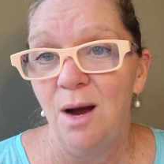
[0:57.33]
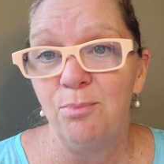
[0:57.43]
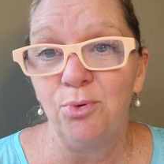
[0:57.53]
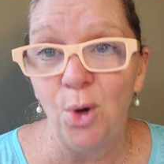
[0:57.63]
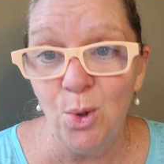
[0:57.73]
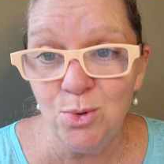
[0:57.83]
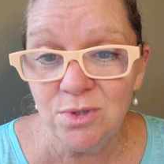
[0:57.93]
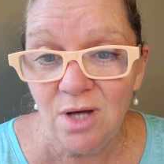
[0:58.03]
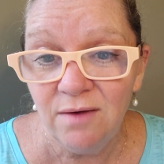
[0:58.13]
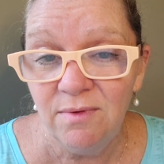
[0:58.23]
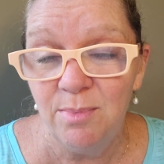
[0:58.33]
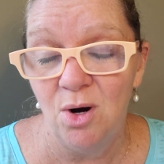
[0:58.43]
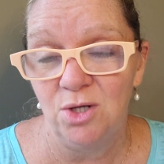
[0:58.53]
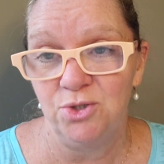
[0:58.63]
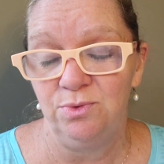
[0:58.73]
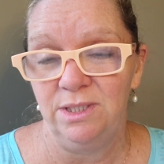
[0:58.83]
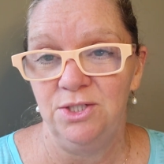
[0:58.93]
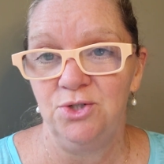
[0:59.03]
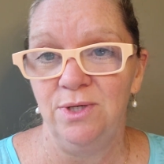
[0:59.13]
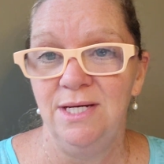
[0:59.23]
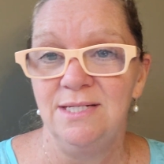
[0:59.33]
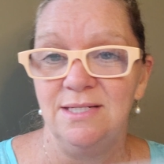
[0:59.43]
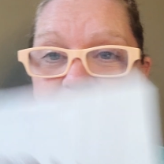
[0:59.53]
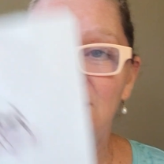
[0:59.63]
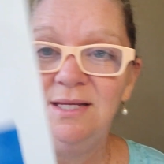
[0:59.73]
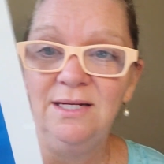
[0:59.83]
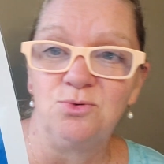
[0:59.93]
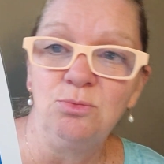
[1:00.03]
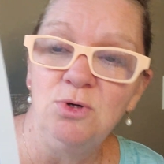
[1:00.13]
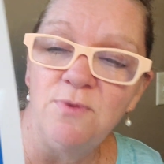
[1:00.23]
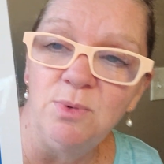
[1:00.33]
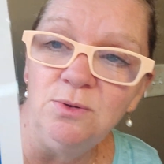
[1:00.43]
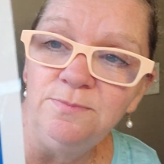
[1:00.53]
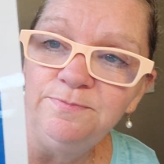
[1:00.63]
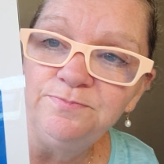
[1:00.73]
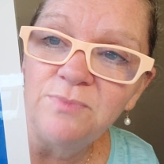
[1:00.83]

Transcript: Pros of a partial denture is that it is removable,